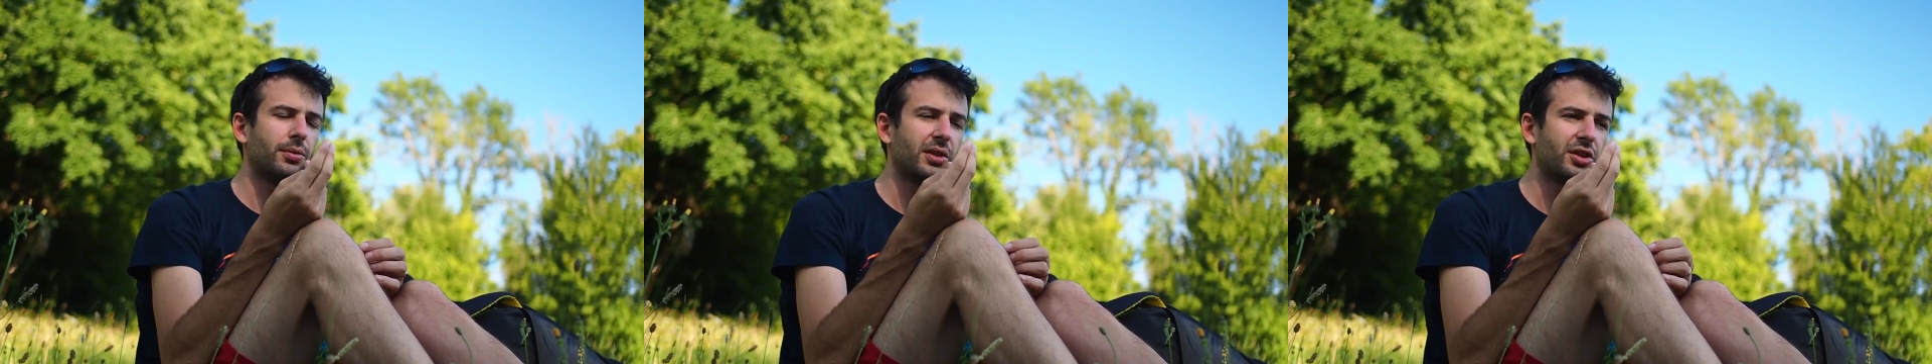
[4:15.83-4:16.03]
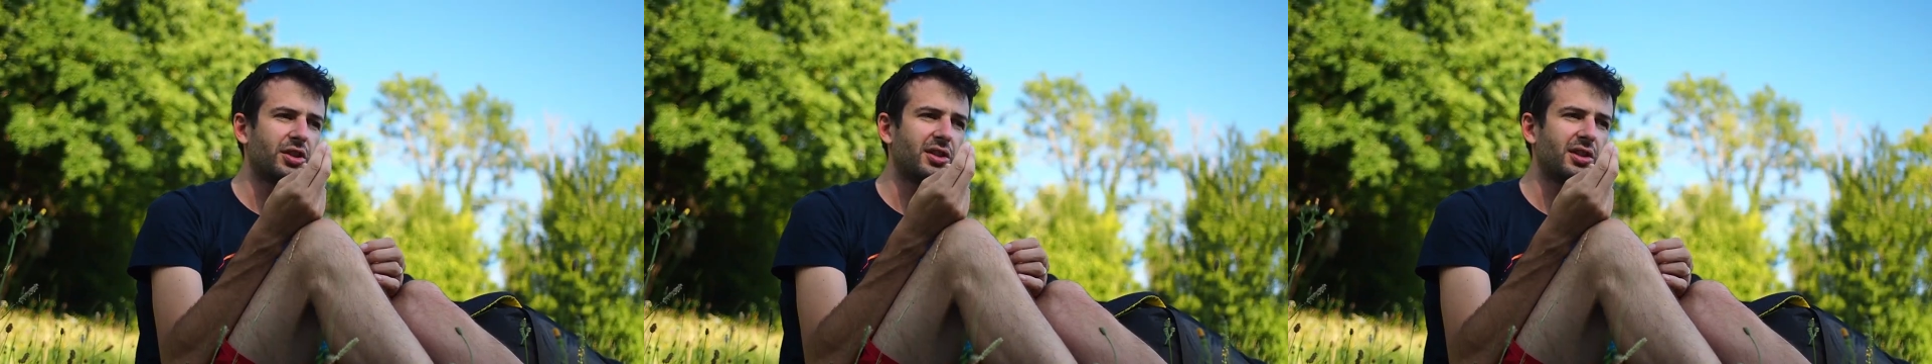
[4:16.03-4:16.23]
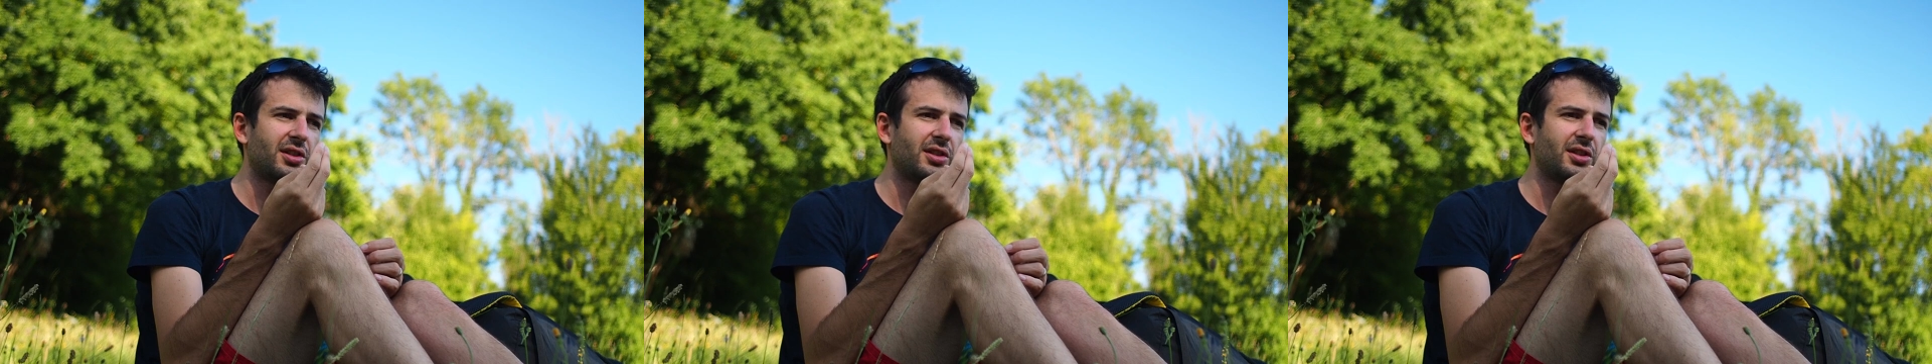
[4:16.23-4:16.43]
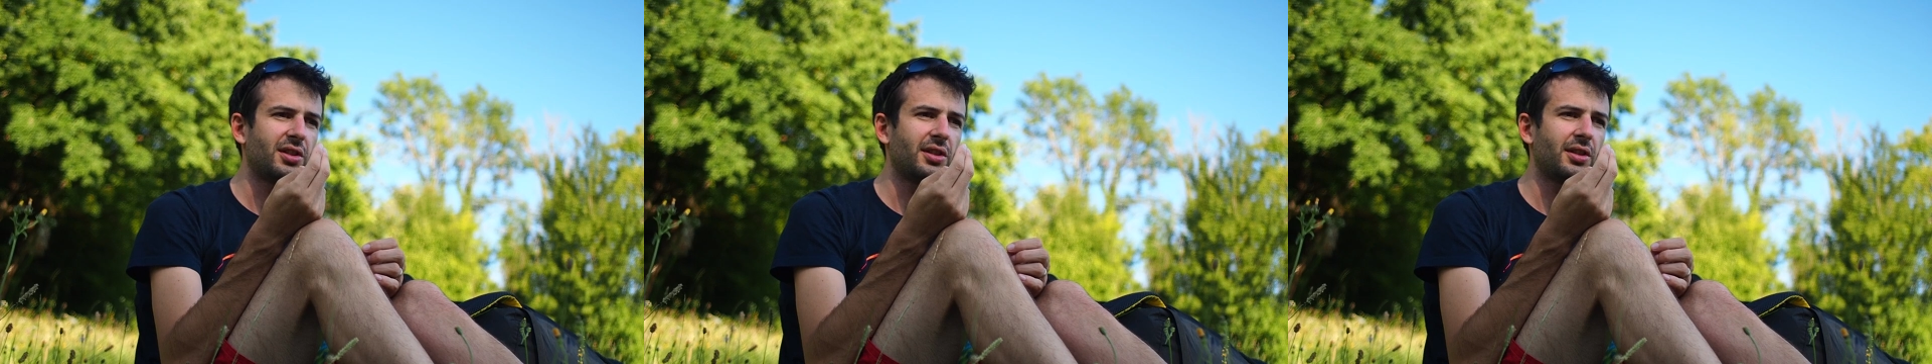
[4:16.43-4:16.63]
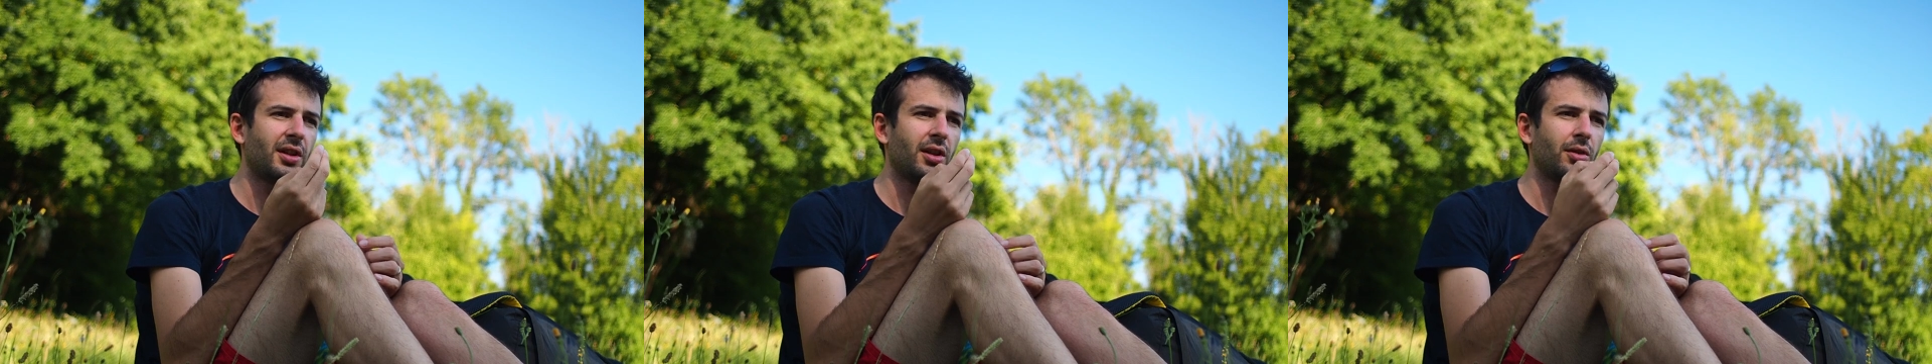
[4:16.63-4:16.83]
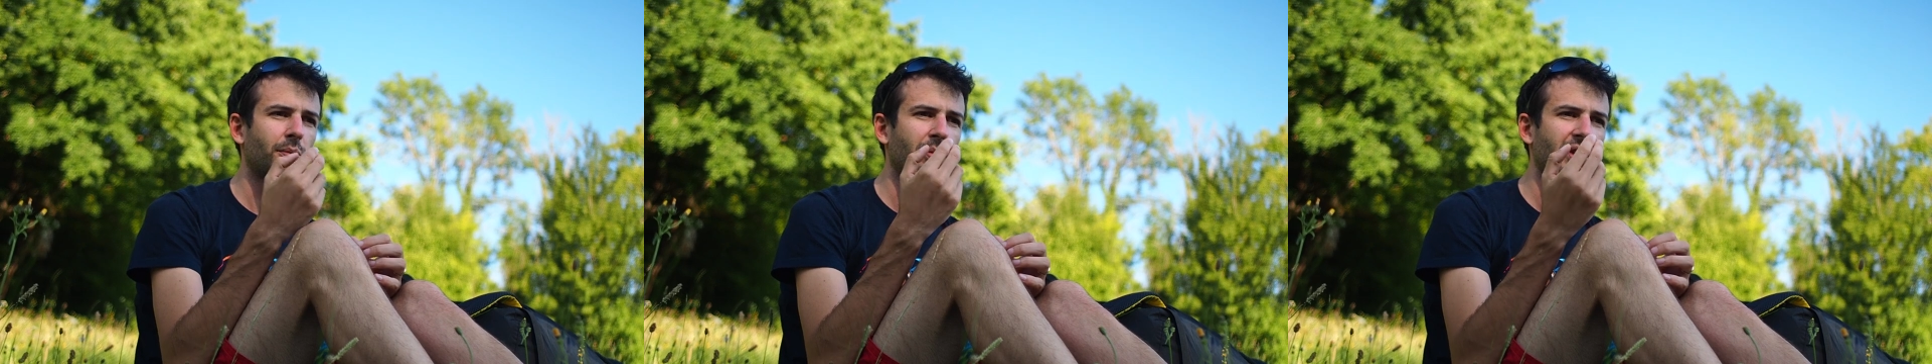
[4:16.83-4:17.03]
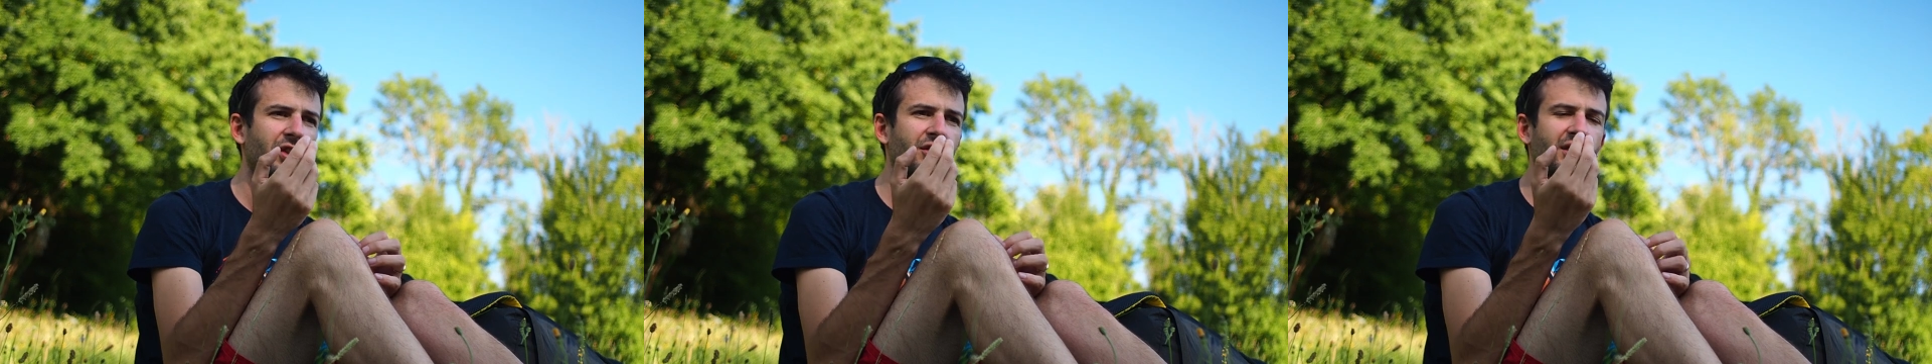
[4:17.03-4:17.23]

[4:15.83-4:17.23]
rigidity and pitch